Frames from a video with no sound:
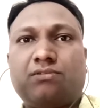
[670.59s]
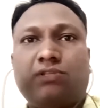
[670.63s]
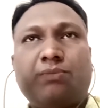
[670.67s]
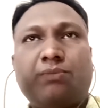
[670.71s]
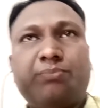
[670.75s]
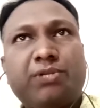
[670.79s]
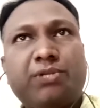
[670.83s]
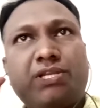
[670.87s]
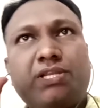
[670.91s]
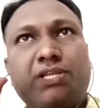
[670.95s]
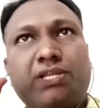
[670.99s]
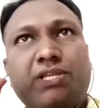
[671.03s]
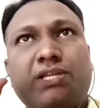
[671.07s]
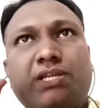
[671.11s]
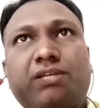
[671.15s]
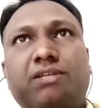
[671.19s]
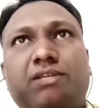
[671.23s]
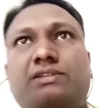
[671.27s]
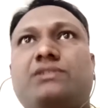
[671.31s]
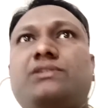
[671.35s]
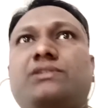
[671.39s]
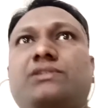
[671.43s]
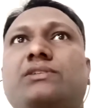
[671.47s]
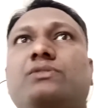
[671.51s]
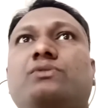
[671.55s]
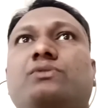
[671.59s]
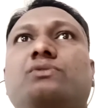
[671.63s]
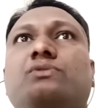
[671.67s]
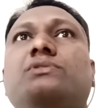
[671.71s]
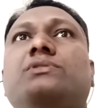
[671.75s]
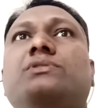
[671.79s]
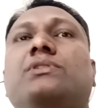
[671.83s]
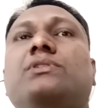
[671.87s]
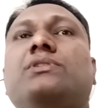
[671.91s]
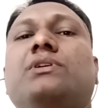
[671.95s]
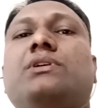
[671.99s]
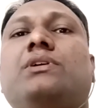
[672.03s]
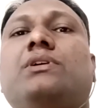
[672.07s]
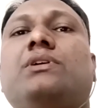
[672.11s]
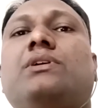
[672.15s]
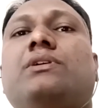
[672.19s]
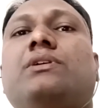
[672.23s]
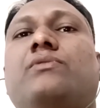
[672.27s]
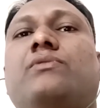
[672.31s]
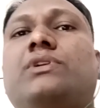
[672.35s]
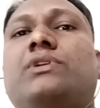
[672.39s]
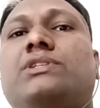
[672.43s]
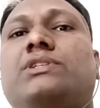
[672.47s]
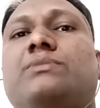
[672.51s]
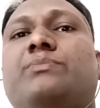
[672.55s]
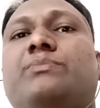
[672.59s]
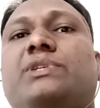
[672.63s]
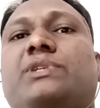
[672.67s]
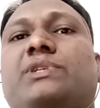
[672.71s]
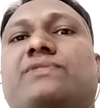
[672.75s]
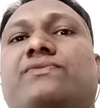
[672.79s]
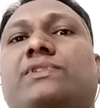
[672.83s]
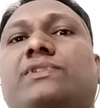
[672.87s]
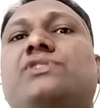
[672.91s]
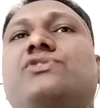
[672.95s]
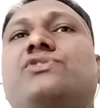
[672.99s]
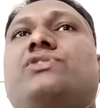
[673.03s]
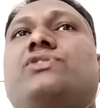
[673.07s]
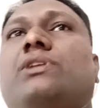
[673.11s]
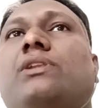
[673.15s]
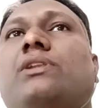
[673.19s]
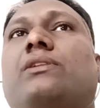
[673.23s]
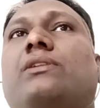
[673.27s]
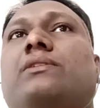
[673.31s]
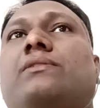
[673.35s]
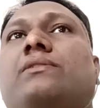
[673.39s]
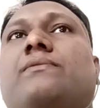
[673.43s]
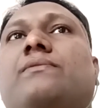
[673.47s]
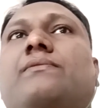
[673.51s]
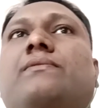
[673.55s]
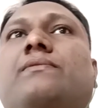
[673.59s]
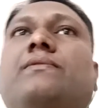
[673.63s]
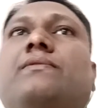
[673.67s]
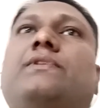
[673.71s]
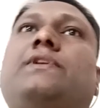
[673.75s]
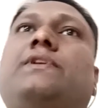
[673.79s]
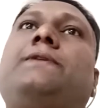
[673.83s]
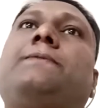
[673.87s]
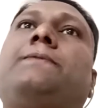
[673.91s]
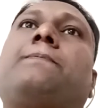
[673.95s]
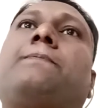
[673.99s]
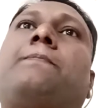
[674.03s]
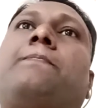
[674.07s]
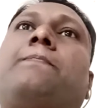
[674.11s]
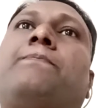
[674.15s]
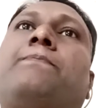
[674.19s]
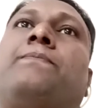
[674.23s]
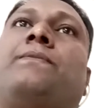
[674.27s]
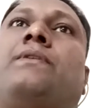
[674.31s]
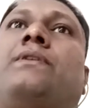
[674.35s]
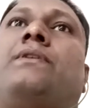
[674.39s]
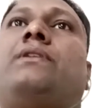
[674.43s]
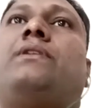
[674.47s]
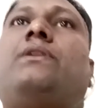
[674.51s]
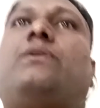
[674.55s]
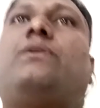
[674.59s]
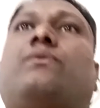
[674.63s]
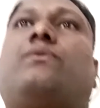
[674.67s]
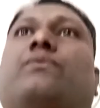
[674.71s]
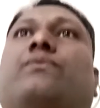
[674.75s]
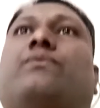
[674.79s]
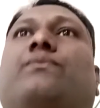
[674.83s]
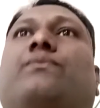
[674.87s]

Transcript: A pediatrician knows what is best for the children. Okay. Now,